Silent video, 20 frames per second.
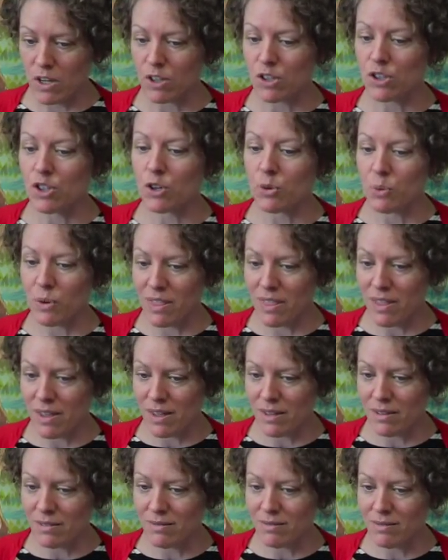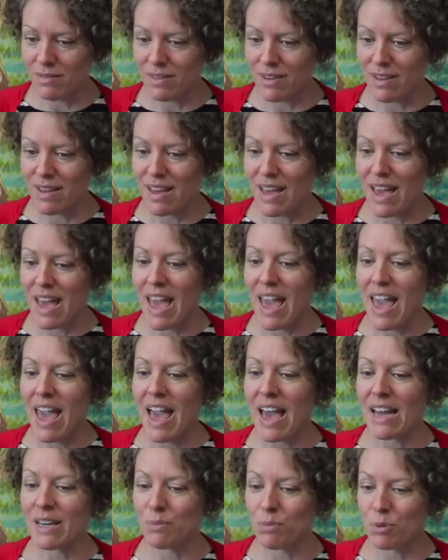look within
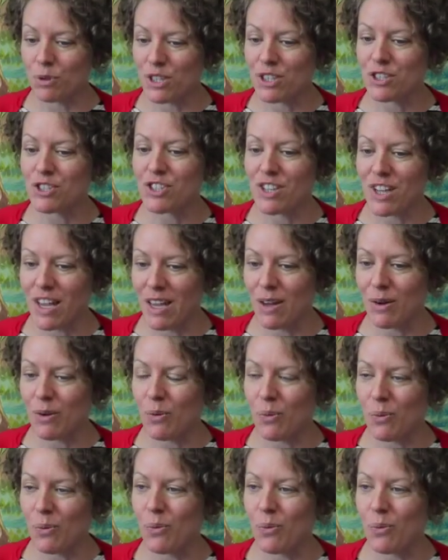and appreciate